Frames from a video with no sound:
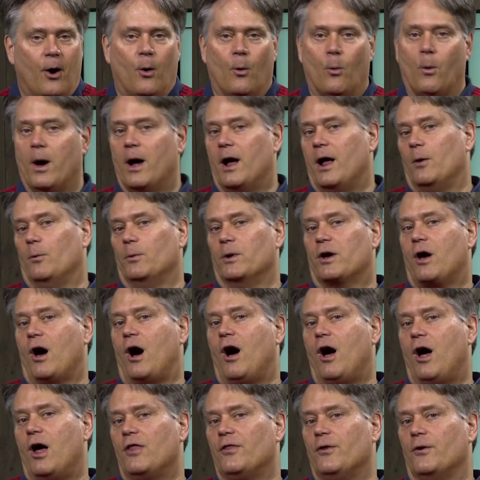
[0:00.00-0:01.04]
Well, we
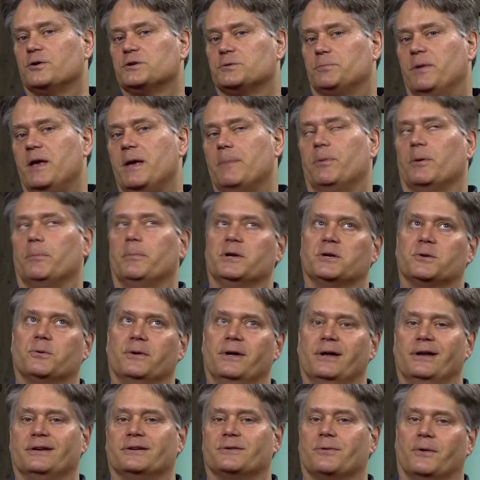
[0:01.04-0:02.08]
call those people
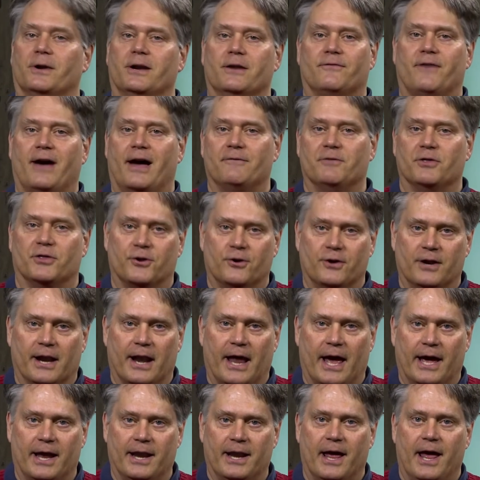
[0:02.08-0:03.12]
between 25 and
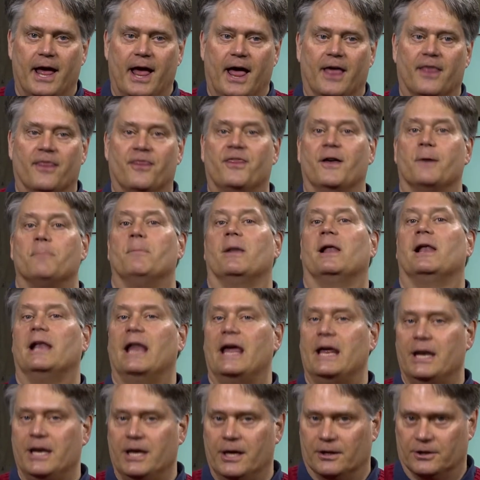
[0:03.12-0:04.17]
39 the
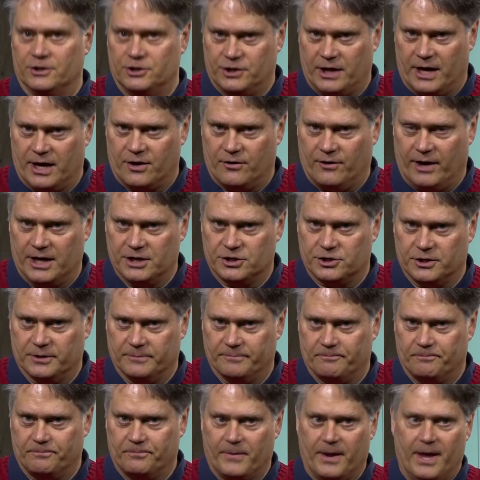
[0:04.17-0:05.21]
millennial generation.
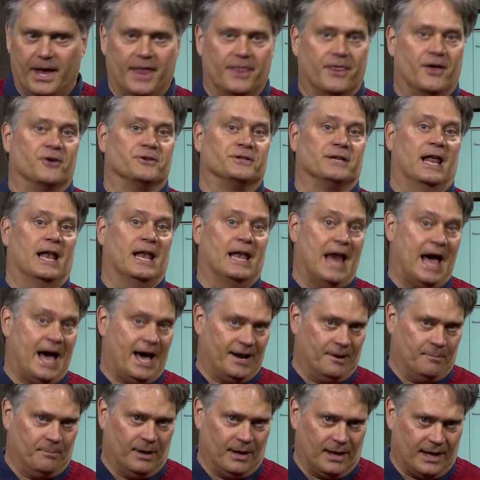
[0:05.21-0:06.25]
There's a lot
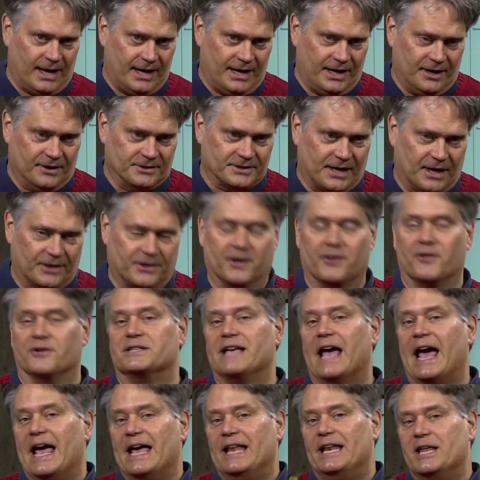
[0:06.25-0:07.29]
of millennials out there. There's
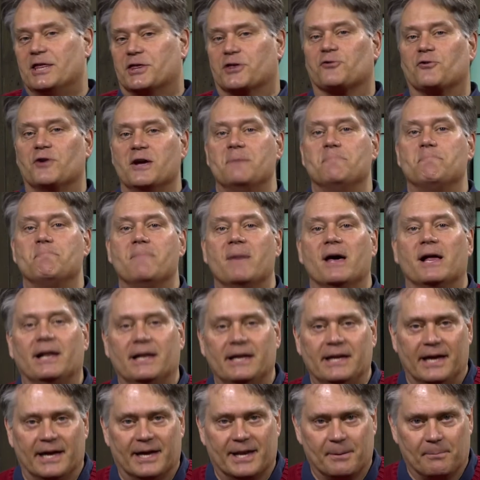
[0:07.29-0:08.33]
83
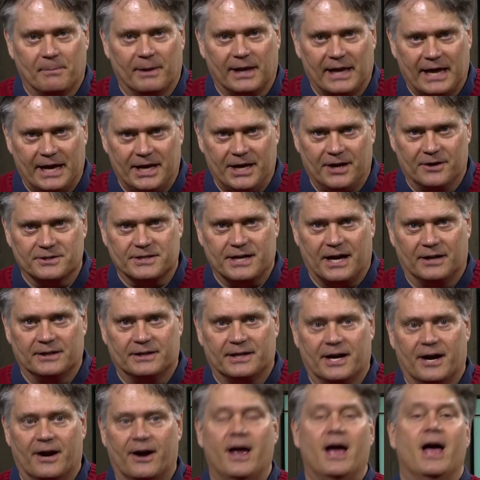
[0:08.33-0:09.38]
million millennials out
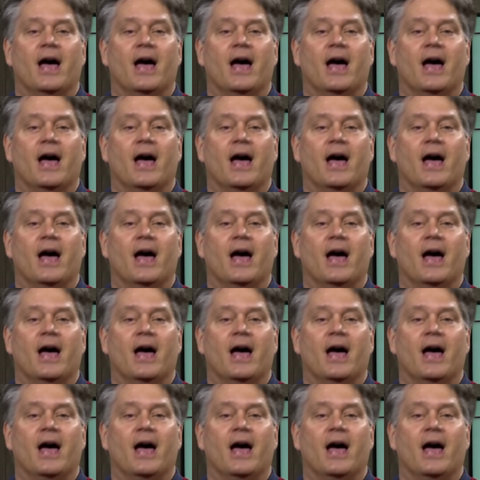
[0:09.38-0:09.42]
there.